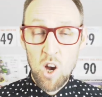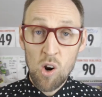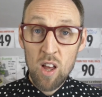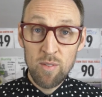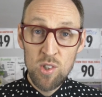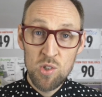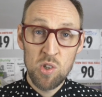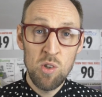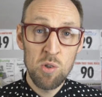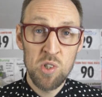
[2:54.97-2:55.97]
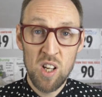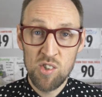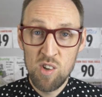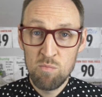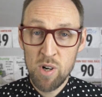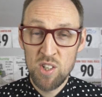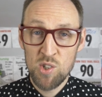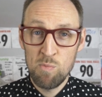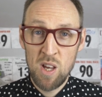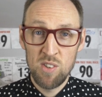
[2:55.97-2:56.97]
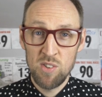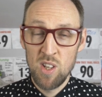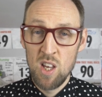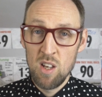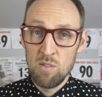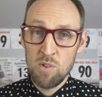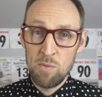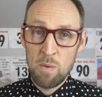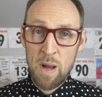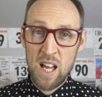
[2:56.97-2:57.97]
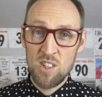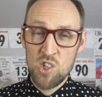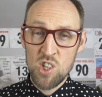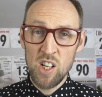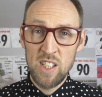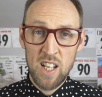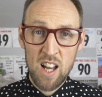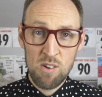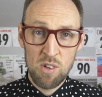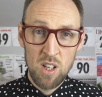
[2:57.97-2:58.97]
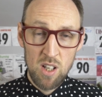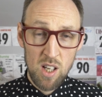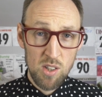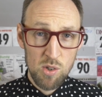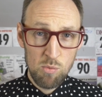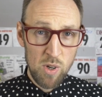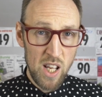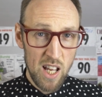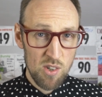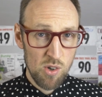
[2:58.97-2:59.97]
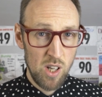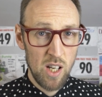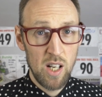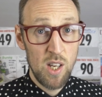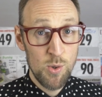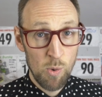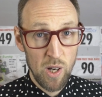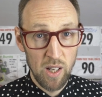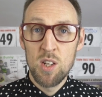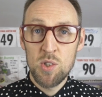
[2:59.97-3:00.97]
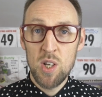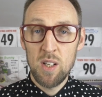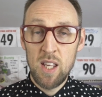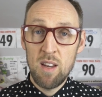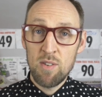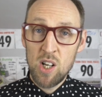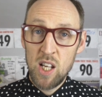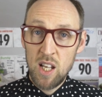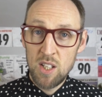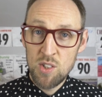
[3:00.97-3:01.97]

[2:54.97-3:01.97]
Carl Evans, your selection of Brent Smith from the band Shinedown is the winning entry, and here's why. Certainly a very